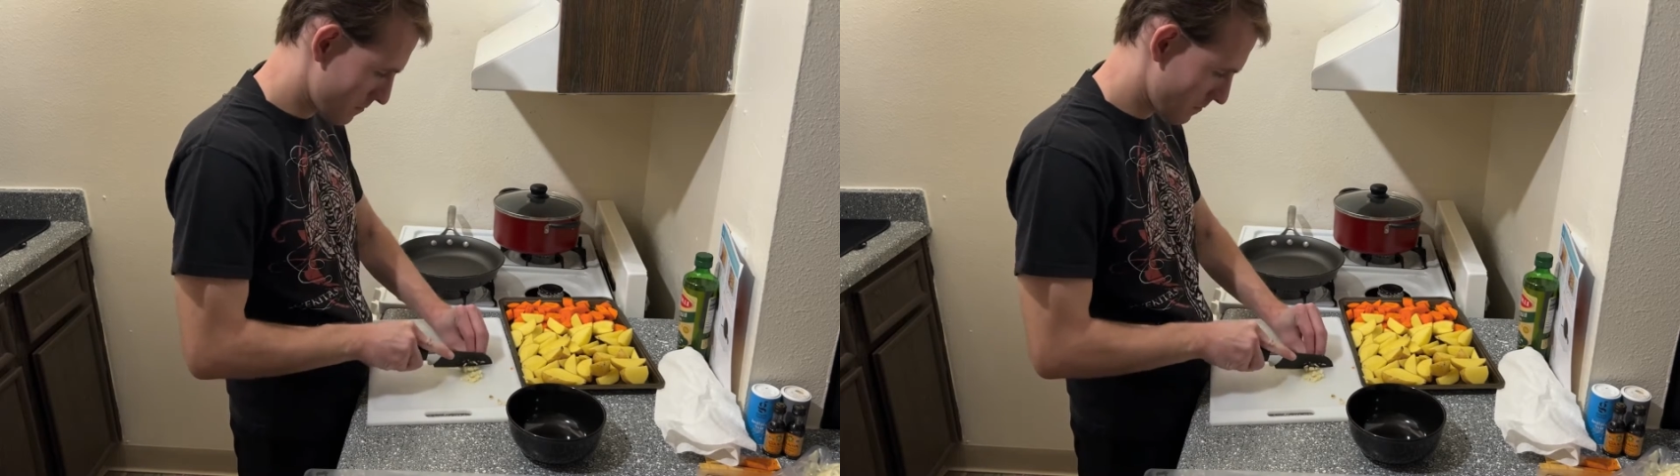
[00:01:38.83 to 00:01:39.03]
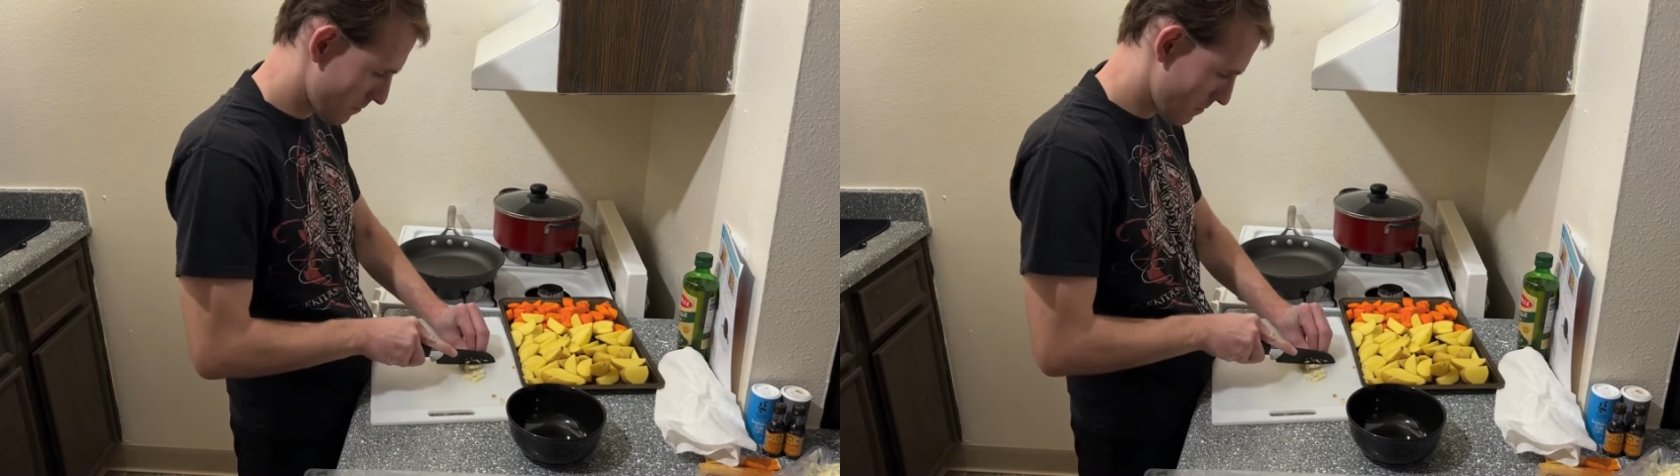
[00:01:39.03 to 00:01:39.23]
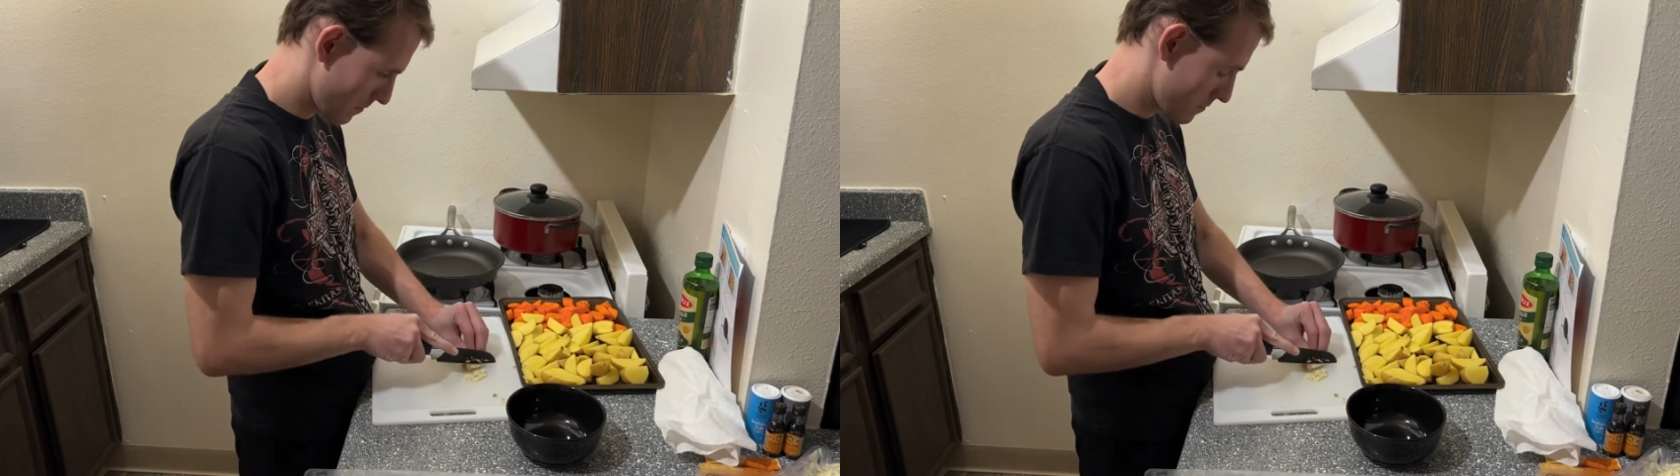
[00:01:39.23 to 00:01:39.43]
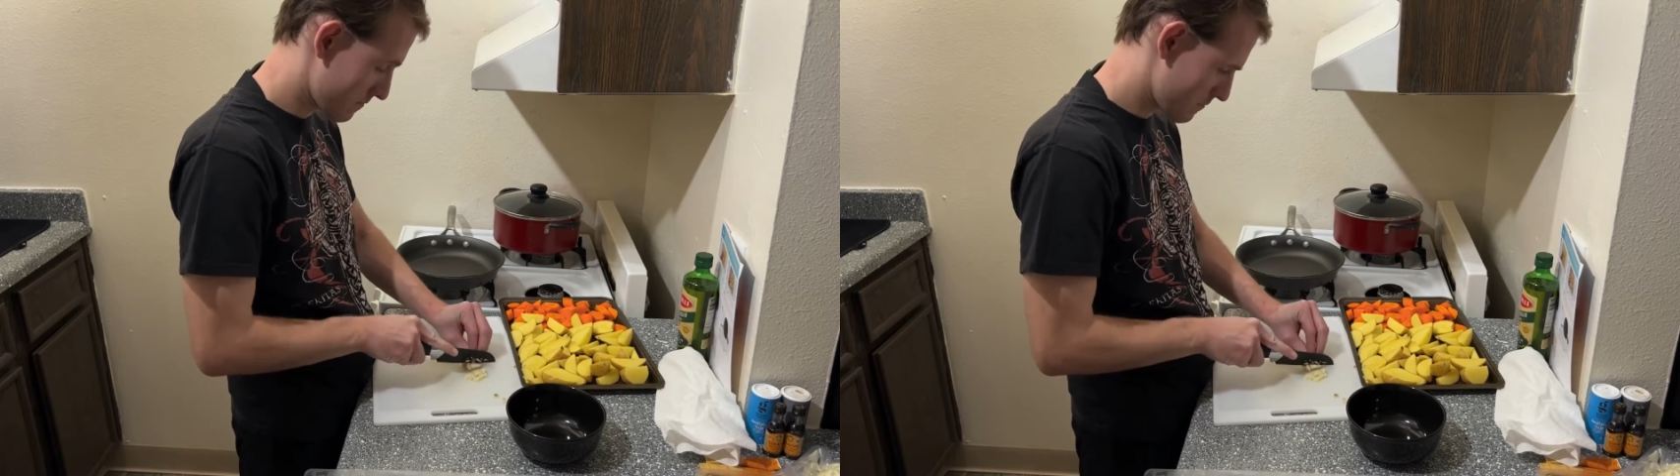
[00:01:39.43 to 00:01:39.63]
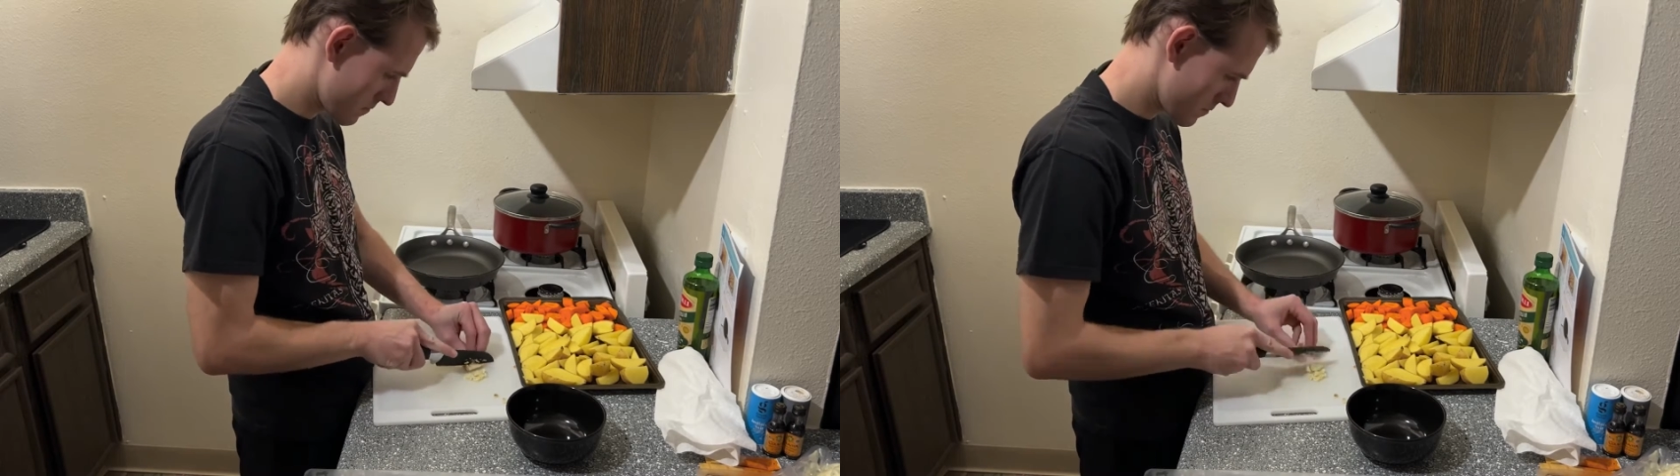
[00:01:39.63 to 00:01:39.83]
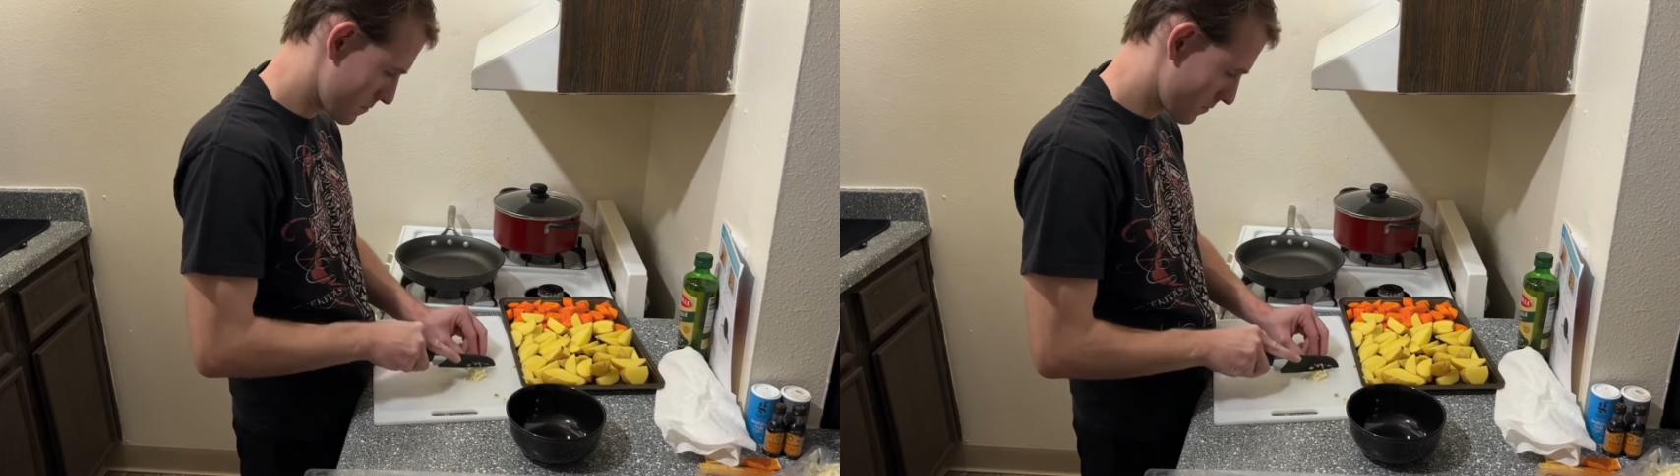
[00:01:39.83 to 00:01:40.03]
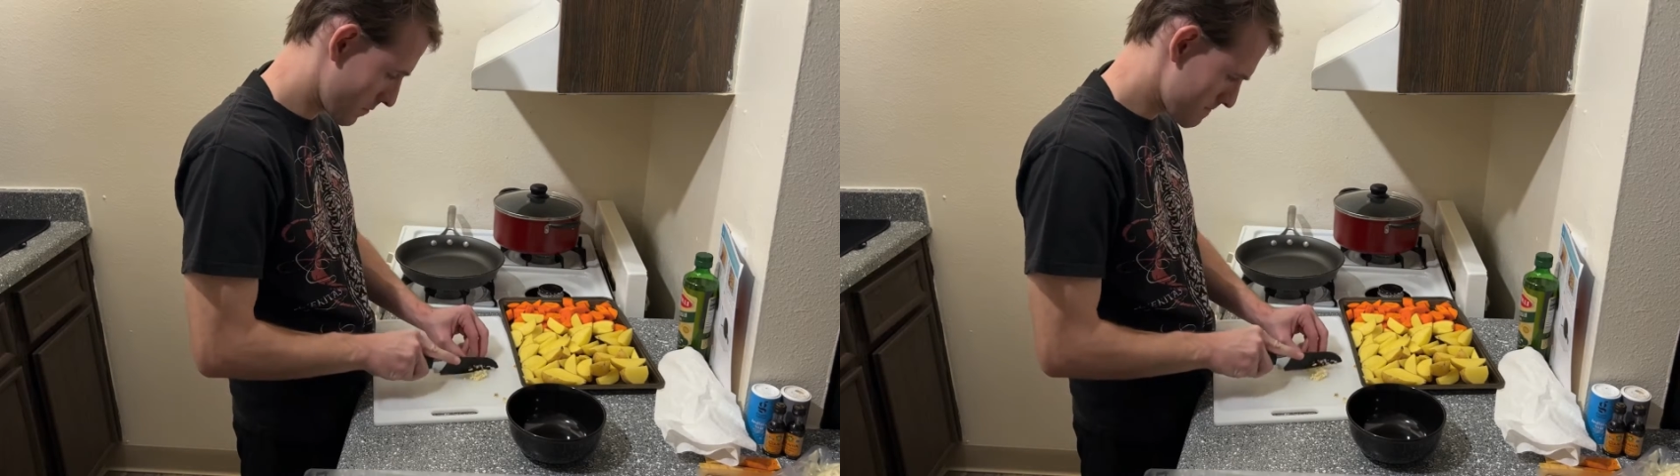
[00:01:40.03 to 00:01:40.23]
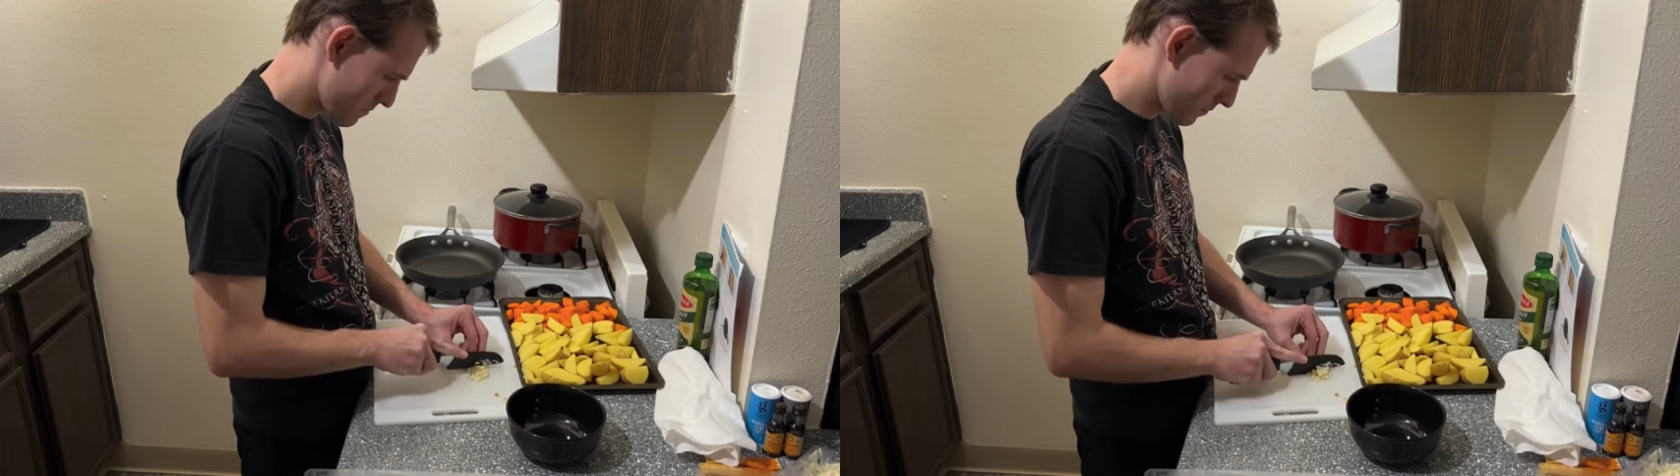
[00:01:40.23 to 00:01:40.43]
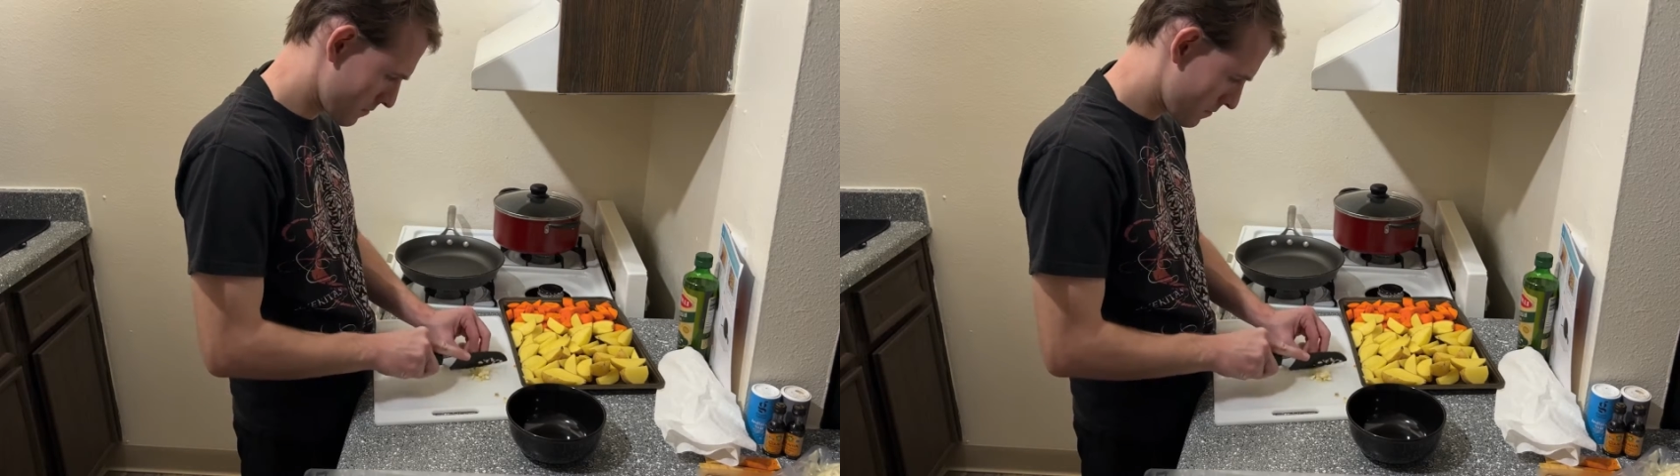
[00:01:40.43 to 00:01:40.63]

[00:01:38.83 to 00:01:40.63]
So anyway, I've had